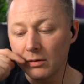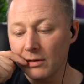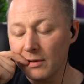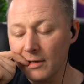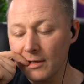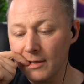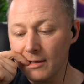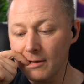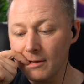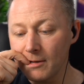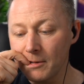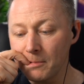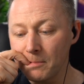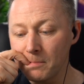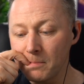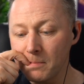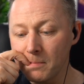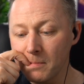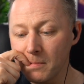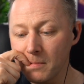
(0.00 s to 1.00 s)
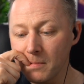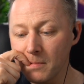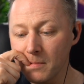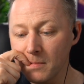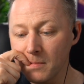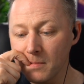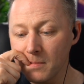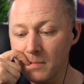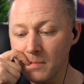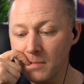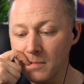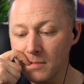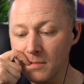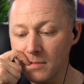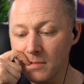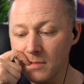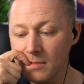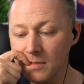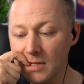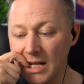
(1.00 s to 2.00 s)
Uh,
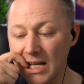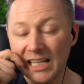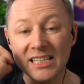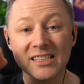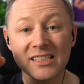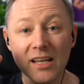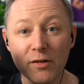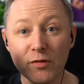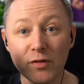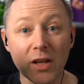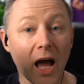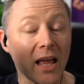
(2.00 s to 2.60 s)
seven,